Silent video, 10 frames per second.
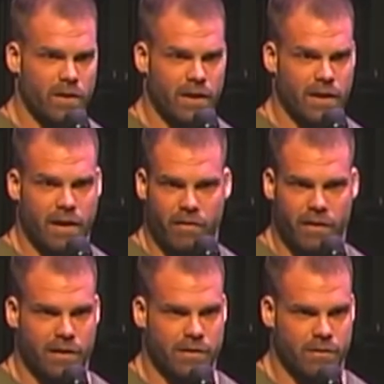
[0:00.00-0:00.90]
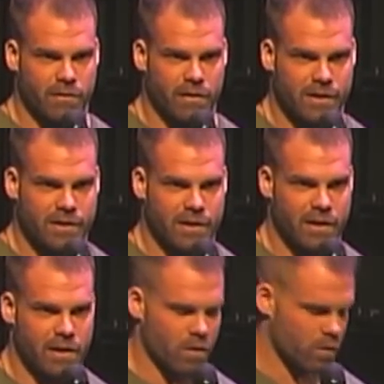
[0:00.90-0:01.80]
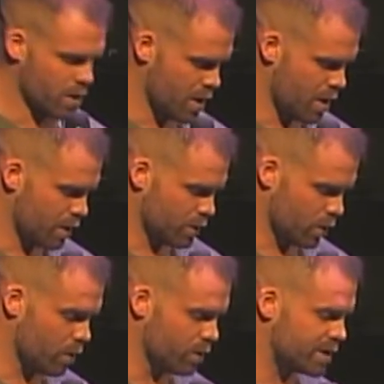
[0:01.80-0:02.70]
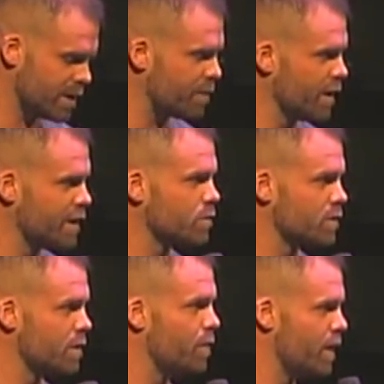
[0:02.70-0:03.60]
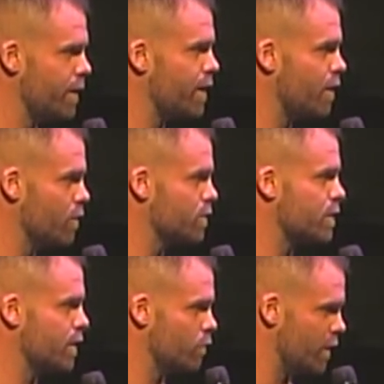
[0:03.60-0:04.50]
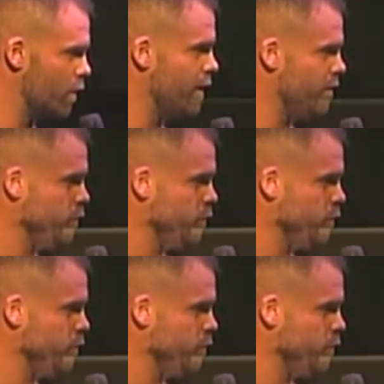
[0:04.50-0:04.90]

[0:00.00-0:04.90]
did everything to it, inside and out. So her only stipulation was, you buy me a house that we don't have to